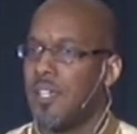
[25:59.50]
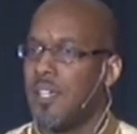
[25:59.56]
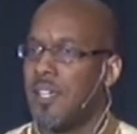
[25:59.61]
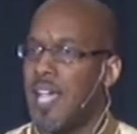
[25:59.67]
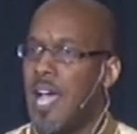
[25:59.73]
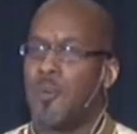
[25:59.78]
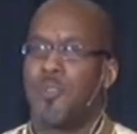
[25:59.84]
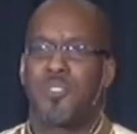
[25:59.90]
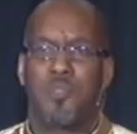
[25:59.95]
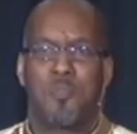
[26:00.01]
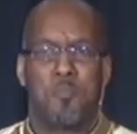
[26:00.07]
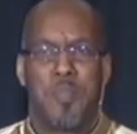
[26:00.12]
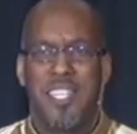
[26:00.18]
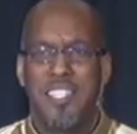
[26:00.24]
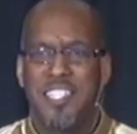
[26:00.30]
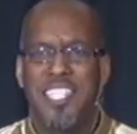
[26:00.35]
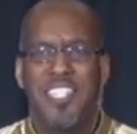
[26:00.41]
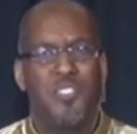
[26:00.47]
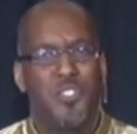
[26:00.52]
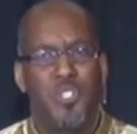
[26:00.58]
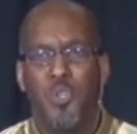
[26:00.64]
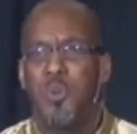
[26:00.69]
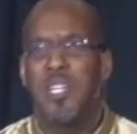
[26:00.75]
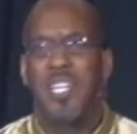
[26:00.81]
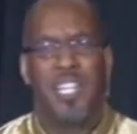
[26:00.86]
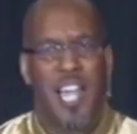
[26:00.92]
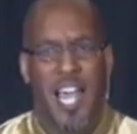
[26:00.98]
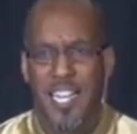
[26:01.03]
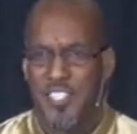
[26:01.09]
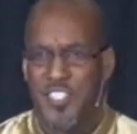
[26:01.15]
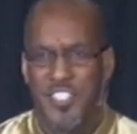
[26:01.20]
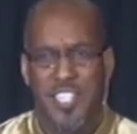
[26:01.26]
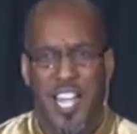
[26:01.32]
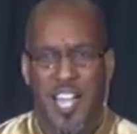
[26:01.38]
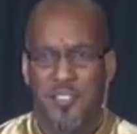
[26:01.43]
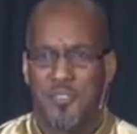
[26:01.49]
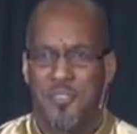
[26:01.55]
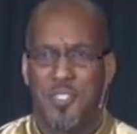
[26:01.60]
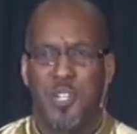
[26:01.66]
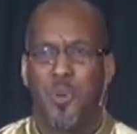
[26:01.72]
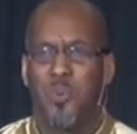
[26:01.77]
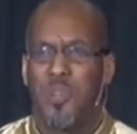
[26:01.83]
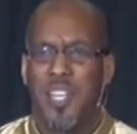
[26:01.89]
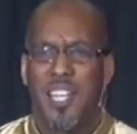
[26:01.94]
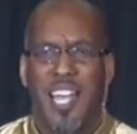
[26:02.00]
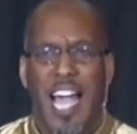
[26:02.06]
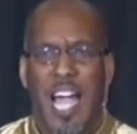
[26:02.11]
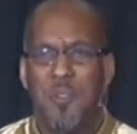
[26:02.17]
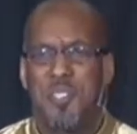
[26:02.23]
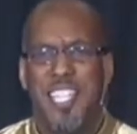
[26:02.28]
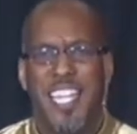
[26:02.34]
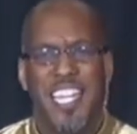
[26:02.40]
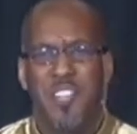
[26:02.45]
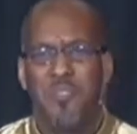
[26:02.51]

I was busy doing a lot of stuff. You know, I was getting